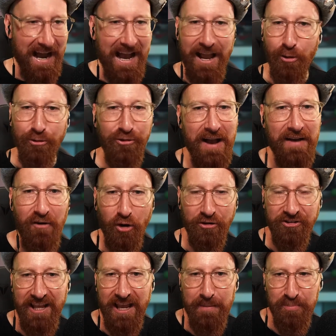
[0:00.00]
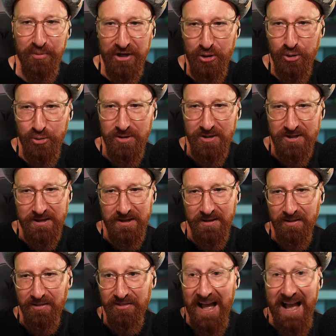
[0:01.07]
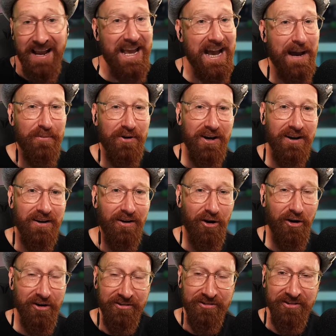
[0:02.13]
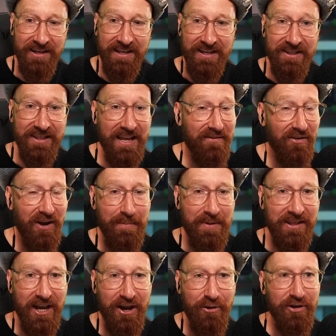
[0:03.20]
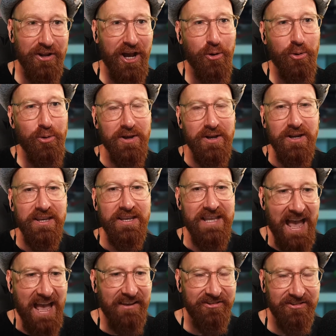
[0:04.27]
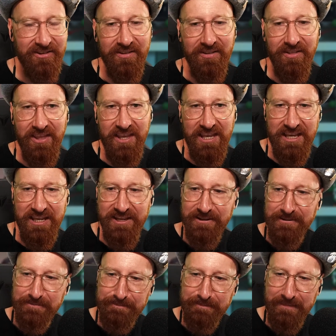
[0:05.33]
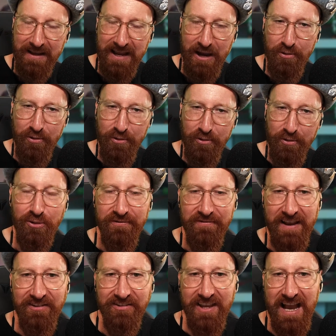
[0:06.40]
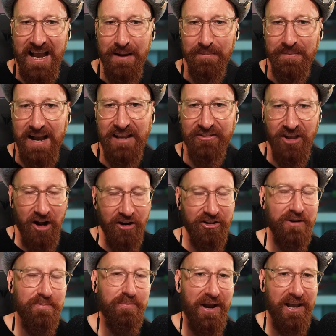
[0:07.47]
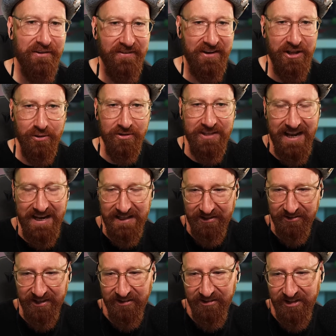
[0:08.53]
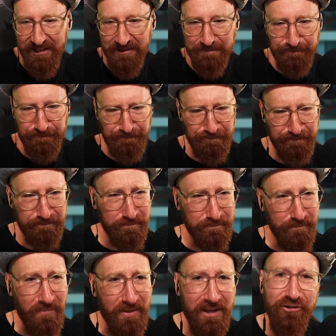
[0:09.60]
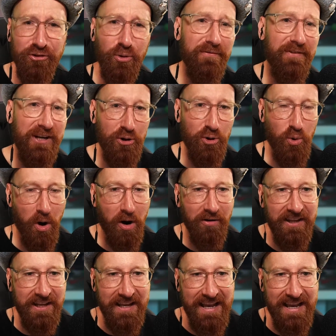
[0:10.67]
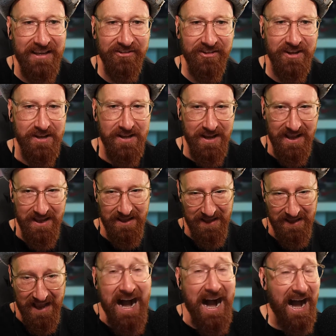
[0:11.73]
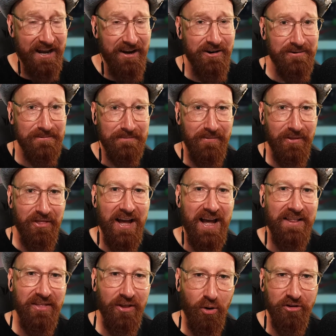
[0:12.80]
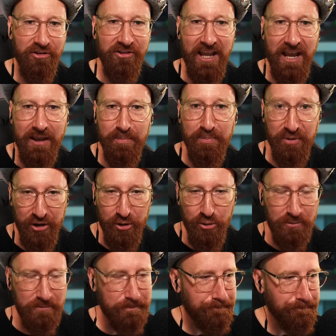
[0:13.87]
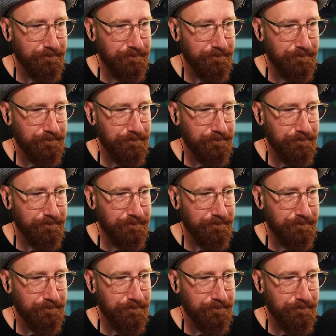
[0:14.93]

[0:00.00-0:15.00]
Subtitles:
also have a Logitech Brio. That camera honestly never let me down. Now, yes, the Elgato FaceCam has uncompressed video at 1080-60. So the video quality is higher than the Logitech Brio,